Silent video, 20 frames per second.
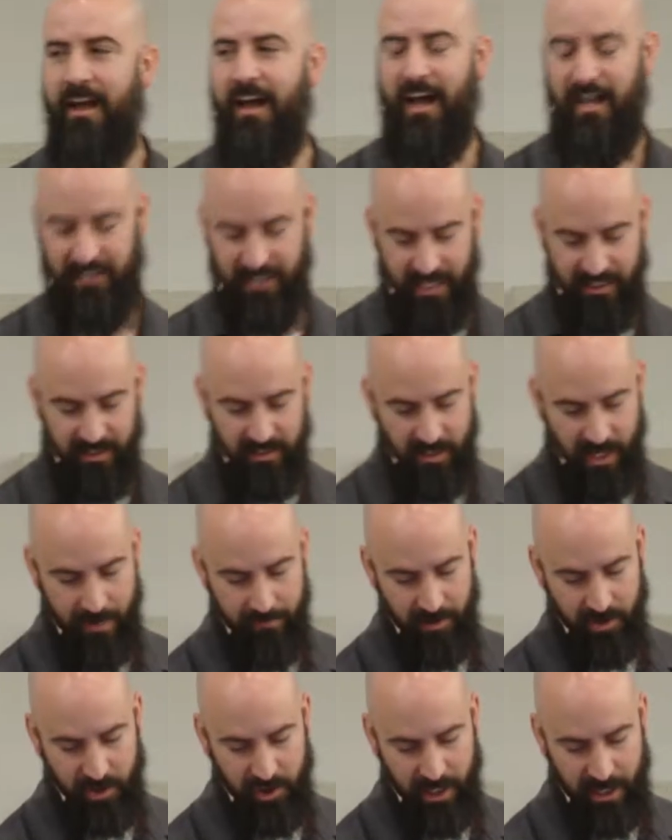I take the time
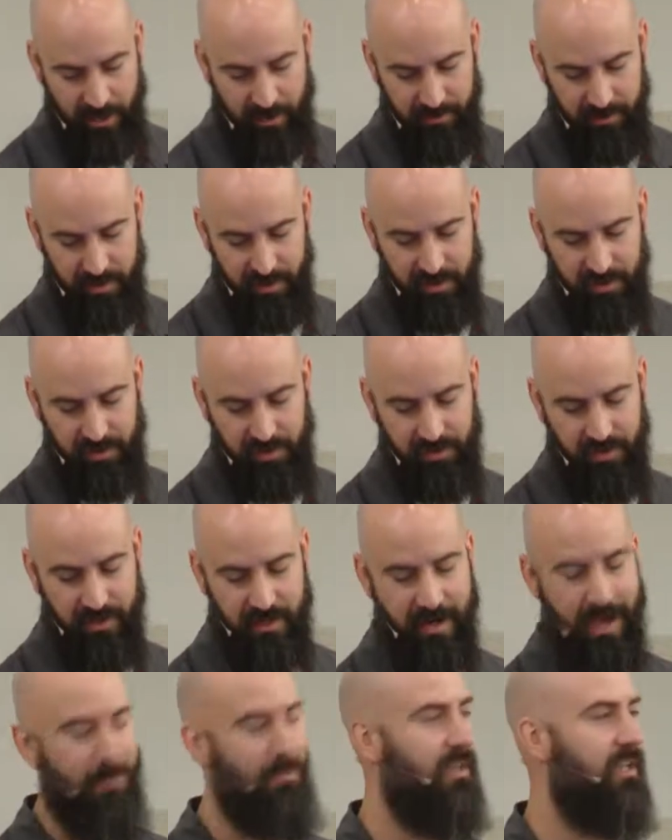to share this,
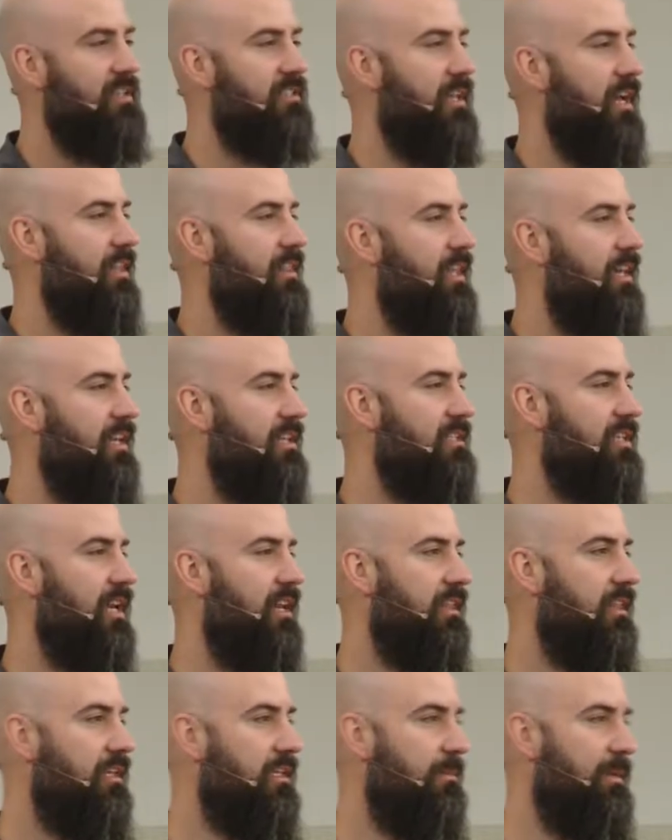not because I think it's
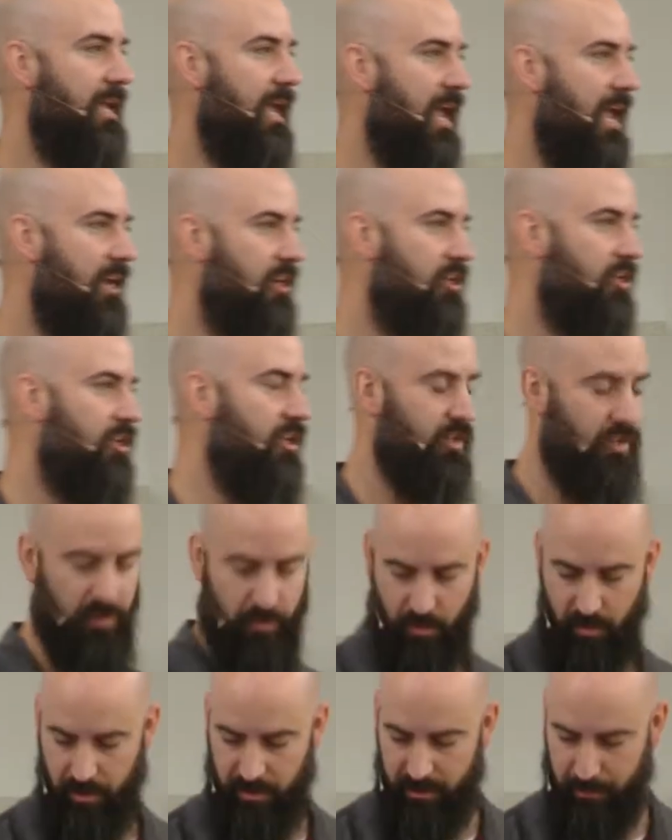anything to be anxious
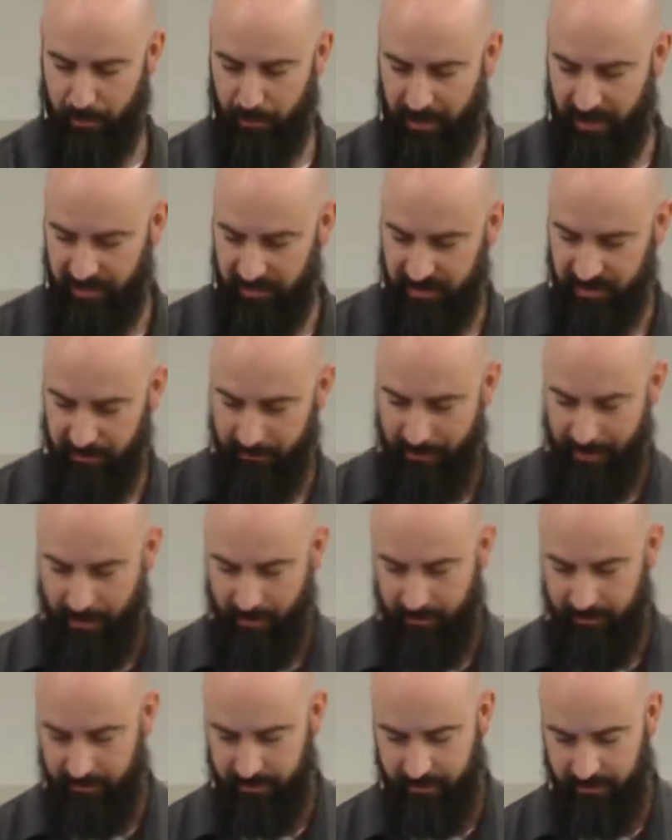or depressed
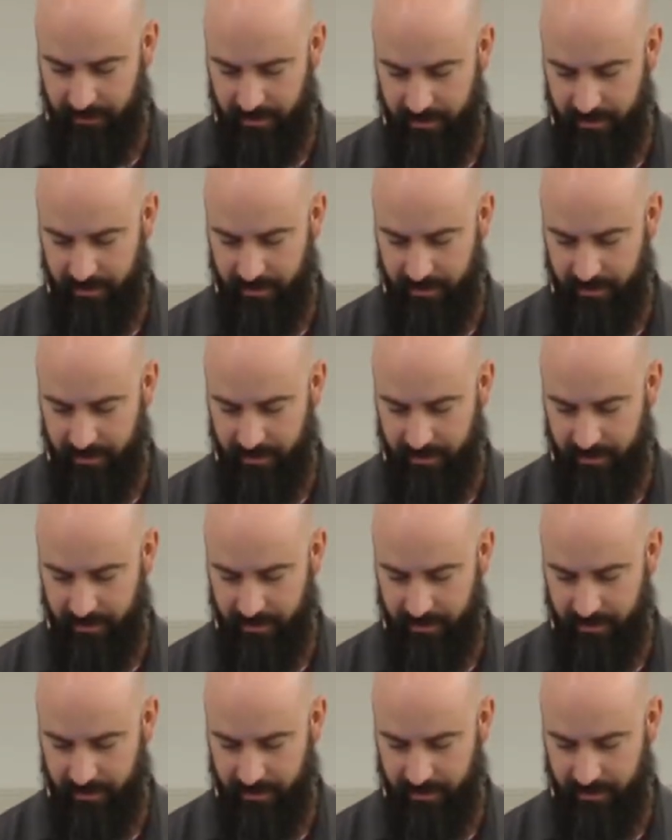about